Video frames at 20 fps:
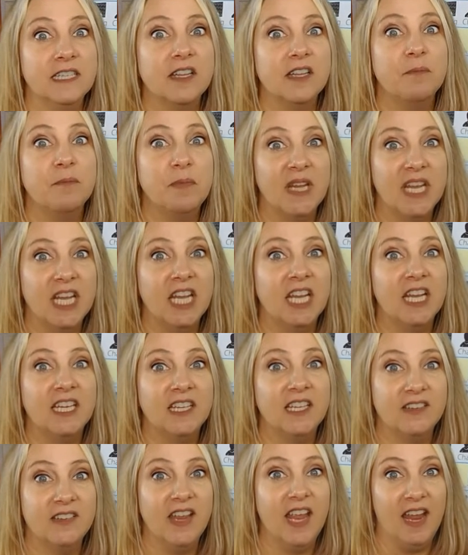It's a
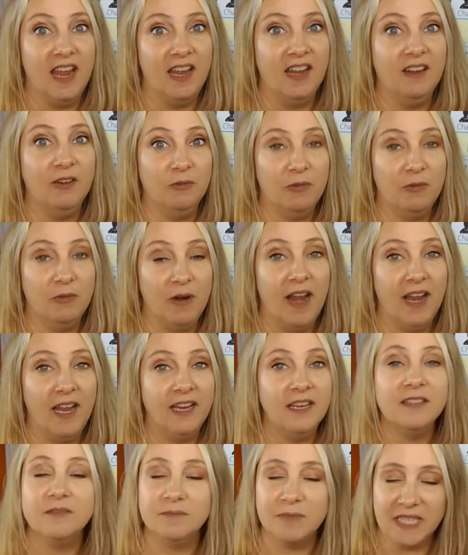big day,
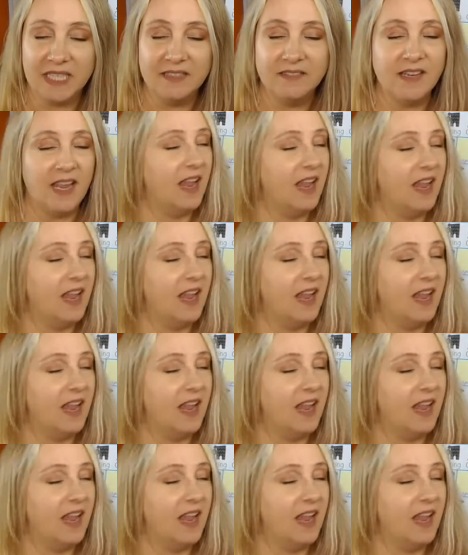right? Big